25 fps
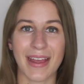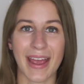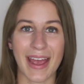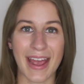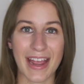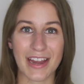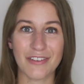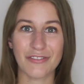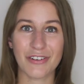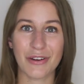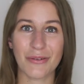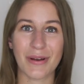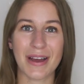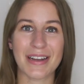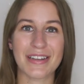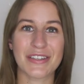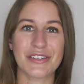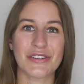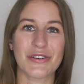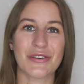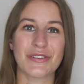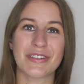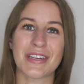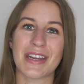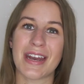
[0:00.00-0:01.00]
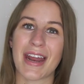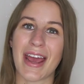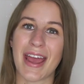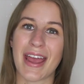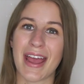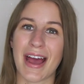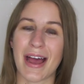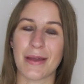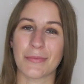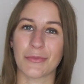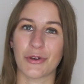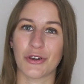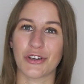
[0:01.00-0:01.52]
Hey everyone, so
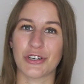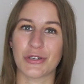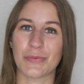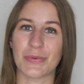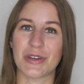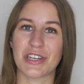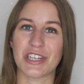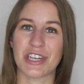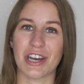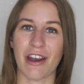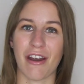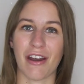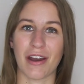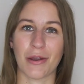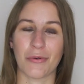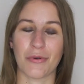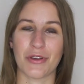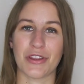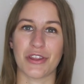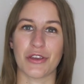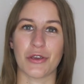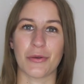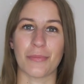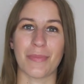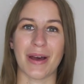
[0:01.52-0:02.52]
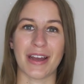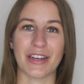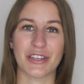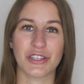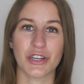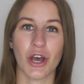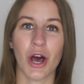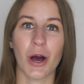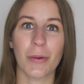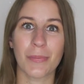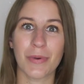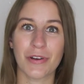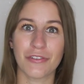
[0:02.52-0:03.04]
today I'm going to be sharing with you my
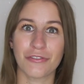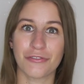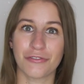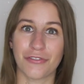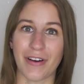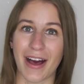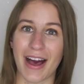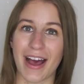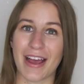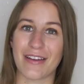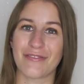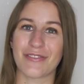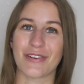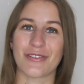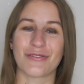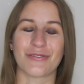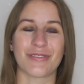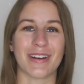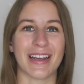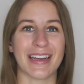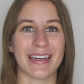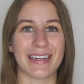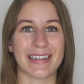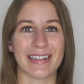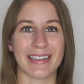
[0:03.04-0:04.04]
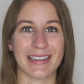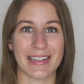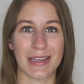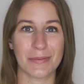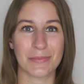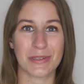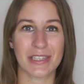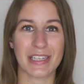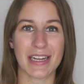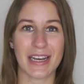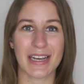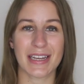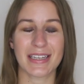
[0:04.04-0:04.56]
top five red
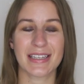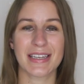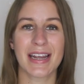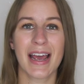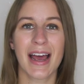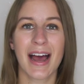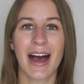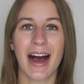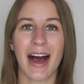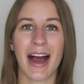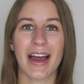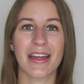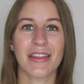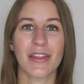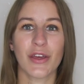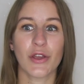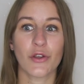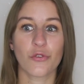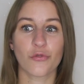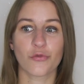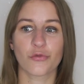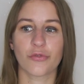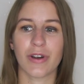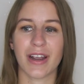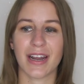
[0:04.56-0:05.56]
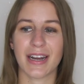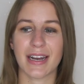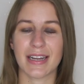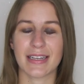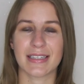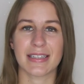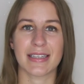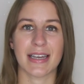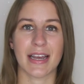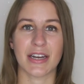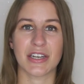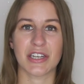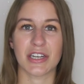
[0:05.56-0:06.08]
lipsticks. I think red
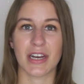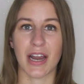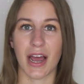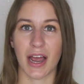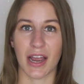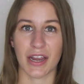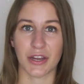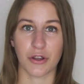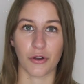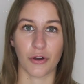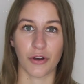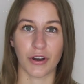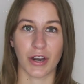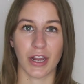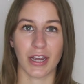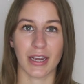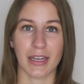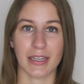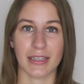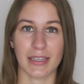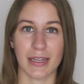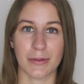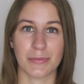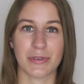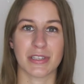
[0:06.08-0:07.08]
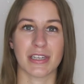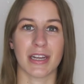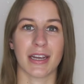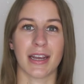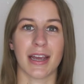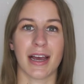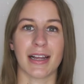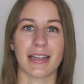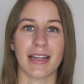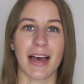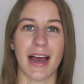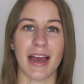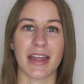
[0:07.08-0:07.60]
is such an iconic lipstick
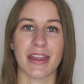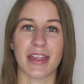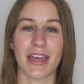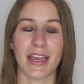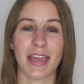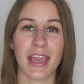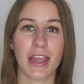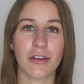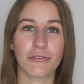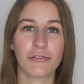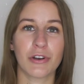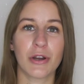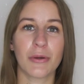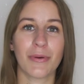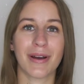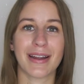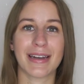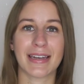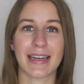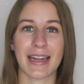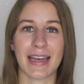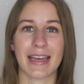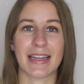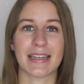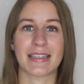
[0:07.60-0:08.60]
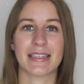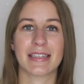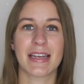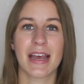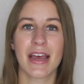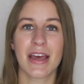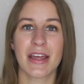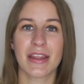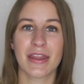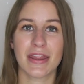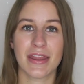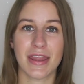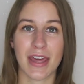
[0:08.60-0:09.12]
color. I think everyone needs
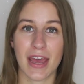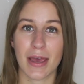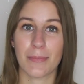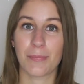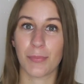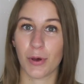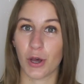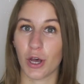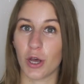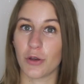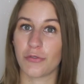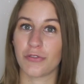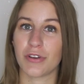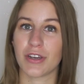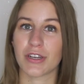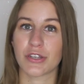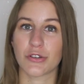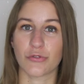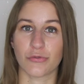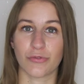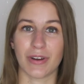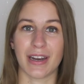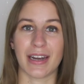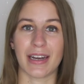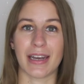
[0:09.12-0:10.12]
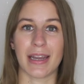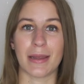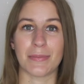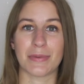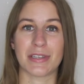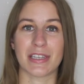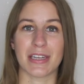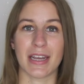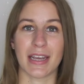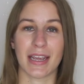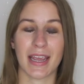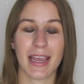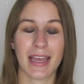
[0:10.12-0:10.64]
their perfect red
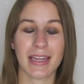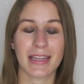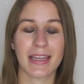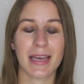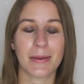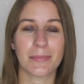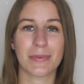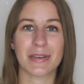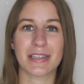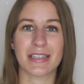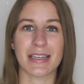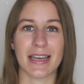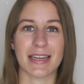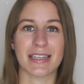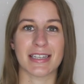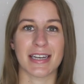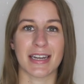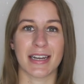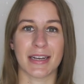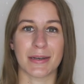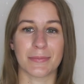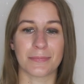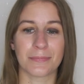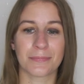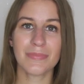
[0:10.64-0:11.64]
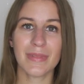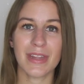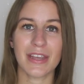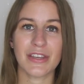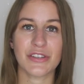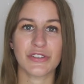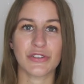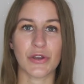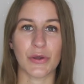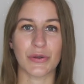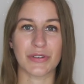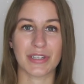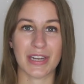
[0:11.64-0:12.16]
lipstick in their possession.
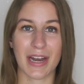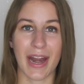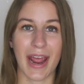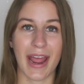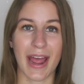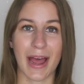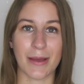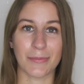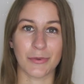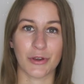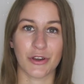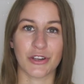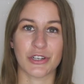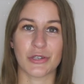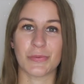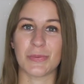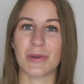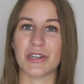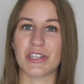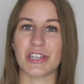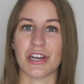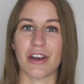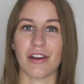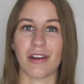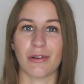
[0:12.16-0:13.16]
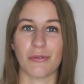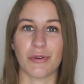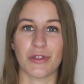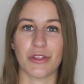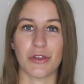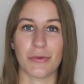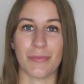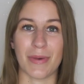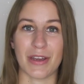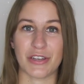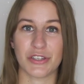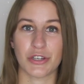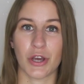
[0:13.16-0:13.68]
So today I'm going to be sharing with
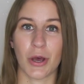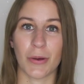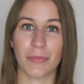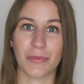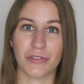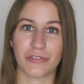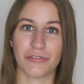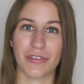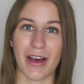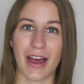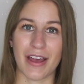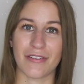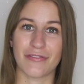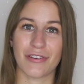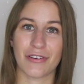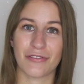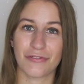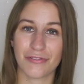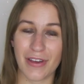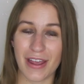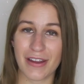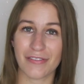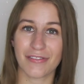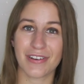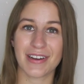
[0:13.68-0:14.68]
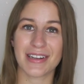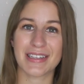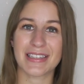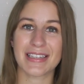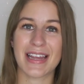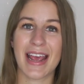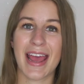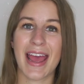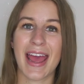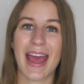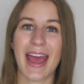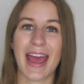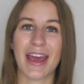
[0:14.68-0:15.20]
you my top five favorites
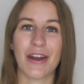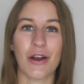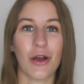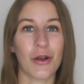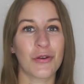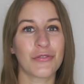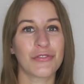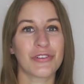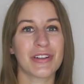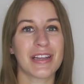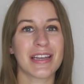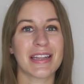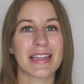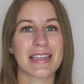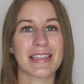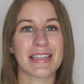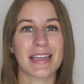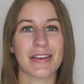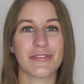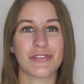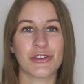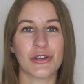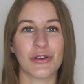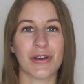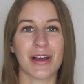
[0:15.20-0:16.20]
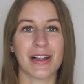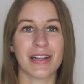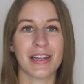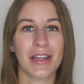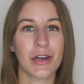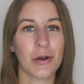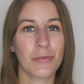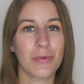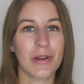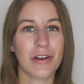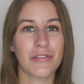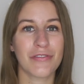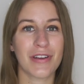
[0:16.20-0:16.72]
and hopefully this gives you a
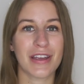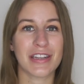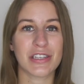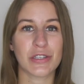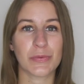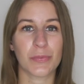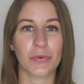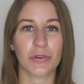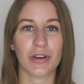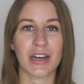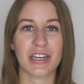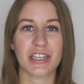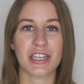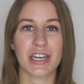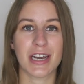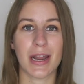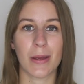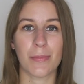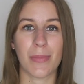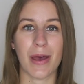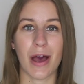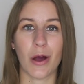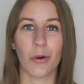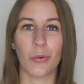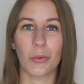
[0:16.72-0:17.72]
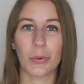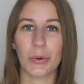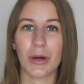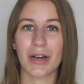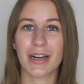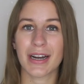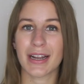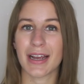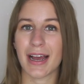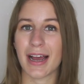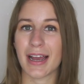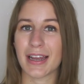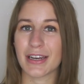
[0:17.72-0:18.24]
little bit of inspiration about
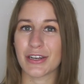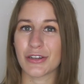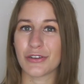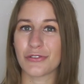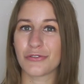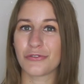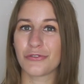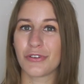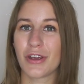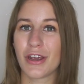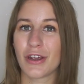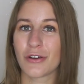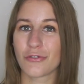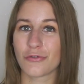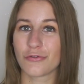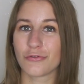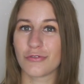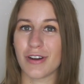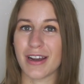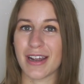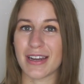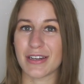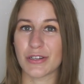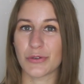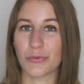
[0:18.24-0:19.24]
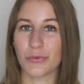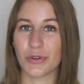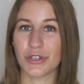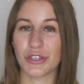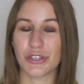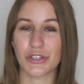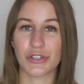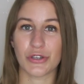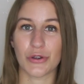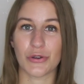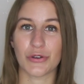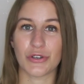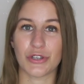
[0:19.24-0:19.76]
what kind of red would
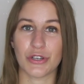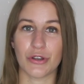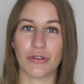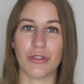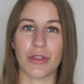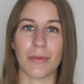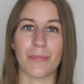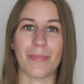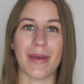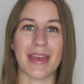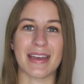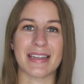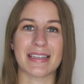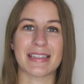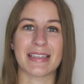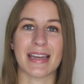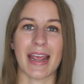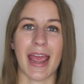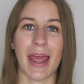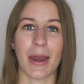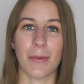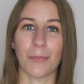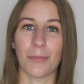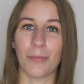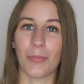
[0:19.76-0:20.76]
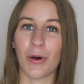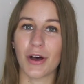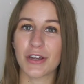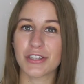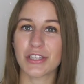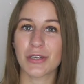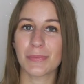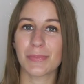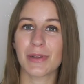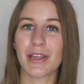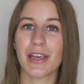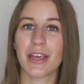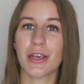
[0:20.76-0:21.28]
suit you the best and
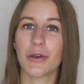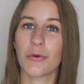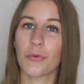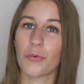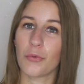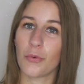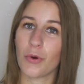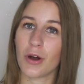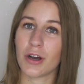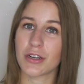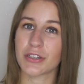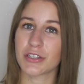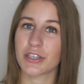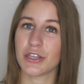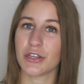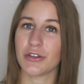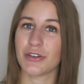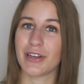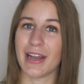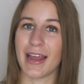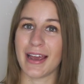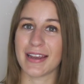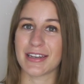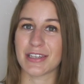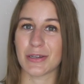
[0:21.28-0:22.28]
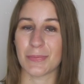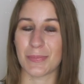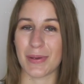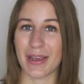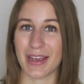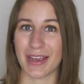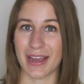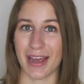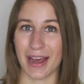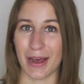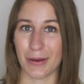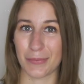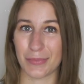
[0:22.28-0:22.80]
possibly what you'd like to
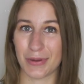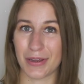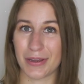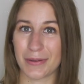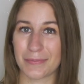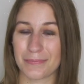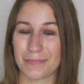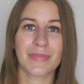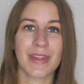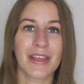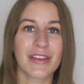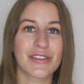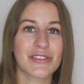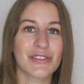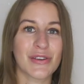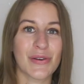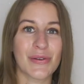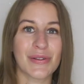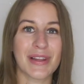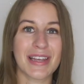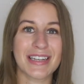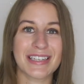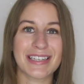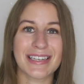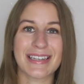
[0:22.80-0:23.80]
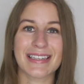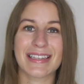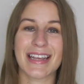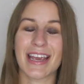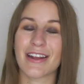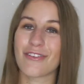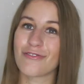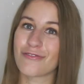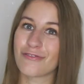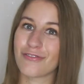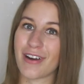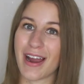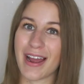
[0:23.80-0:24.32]
pick up. So let's just
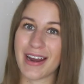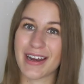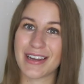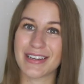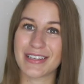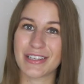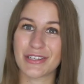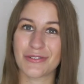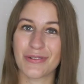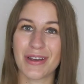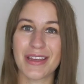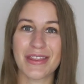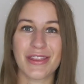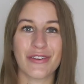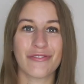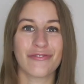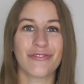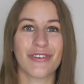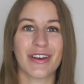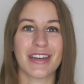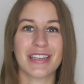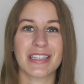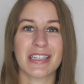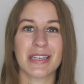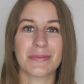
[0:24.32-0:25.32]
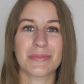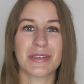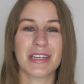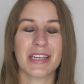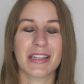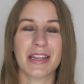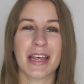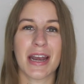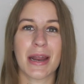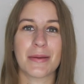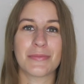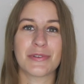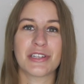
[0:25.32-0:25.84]
get right into it. The first
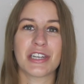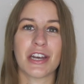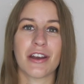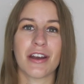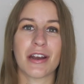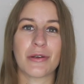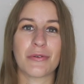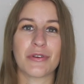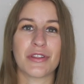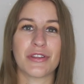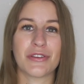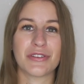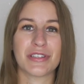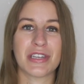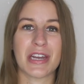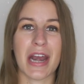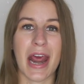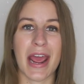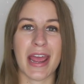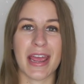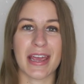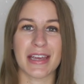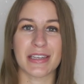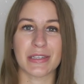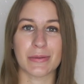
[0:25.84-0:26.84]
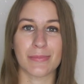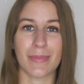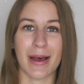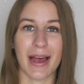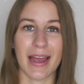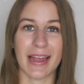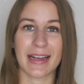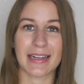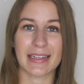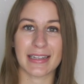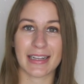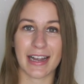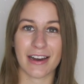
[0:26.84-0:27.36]
lipstick that I'm sharing with you today is
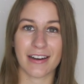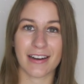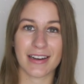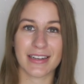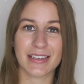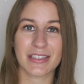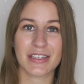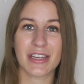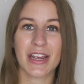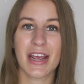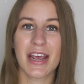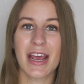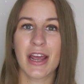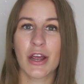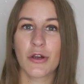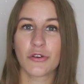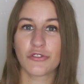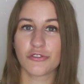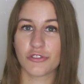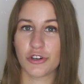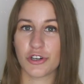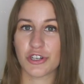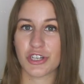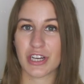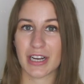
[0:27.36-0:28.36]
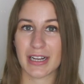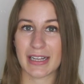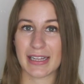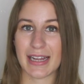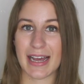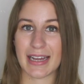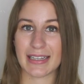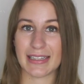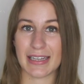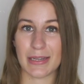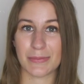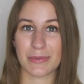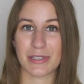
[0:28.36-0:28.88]
my Clarins Rouge
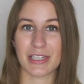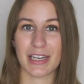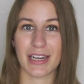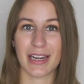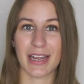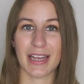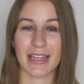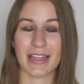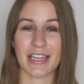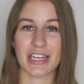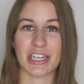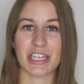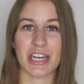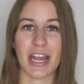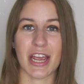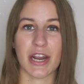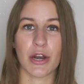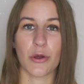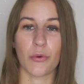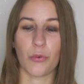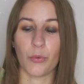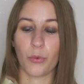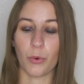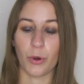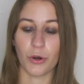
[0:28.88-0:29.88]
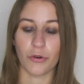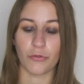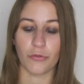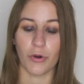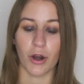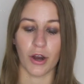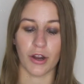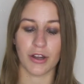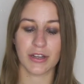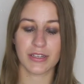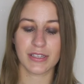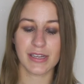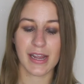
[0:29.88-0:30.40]
Eclat lipstick in the shade Wood
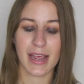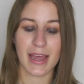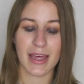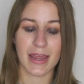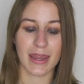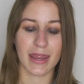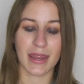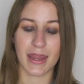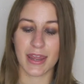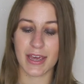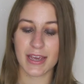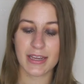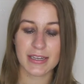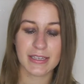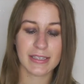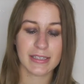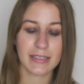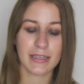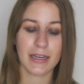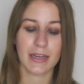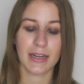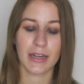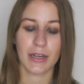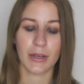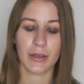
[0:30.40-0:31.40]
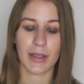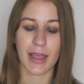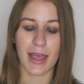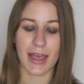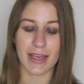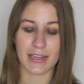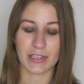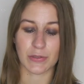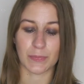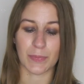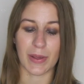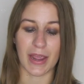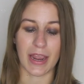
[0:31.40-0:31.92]
Rose. This
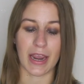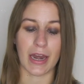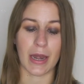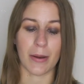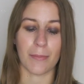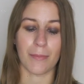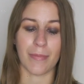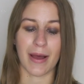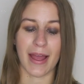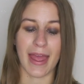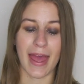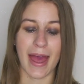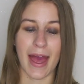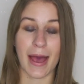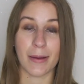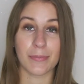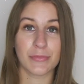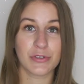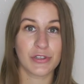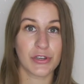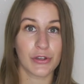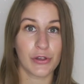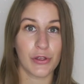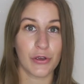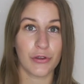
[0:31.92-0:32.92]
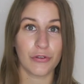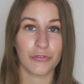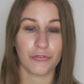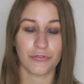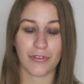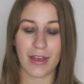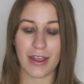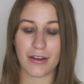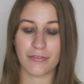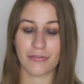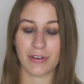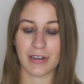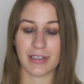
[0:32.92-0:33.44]
has been my absolute
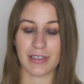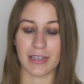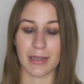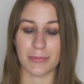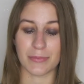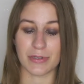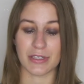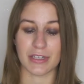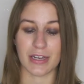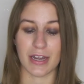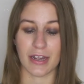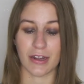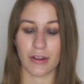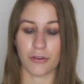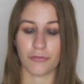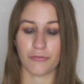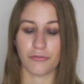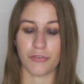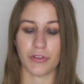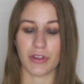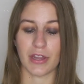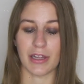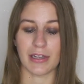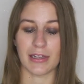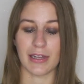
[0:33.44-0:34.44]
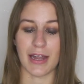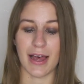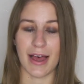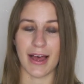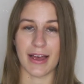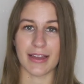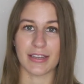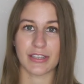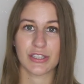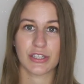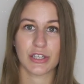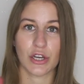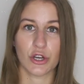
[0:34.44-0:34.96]
favorite lipstick for the
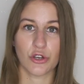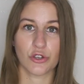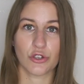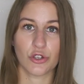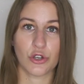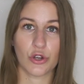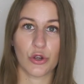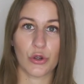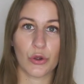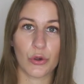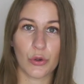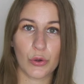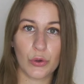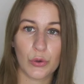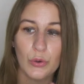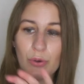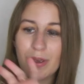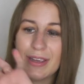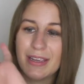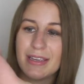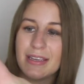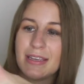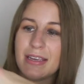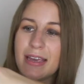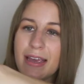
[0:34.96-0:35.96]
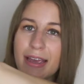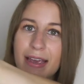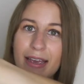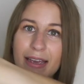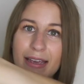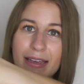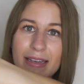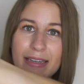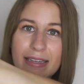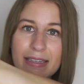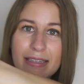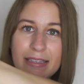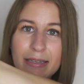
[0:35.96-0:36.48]
last two
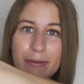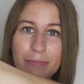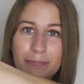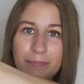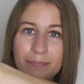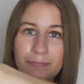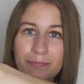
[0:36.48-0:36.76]
years.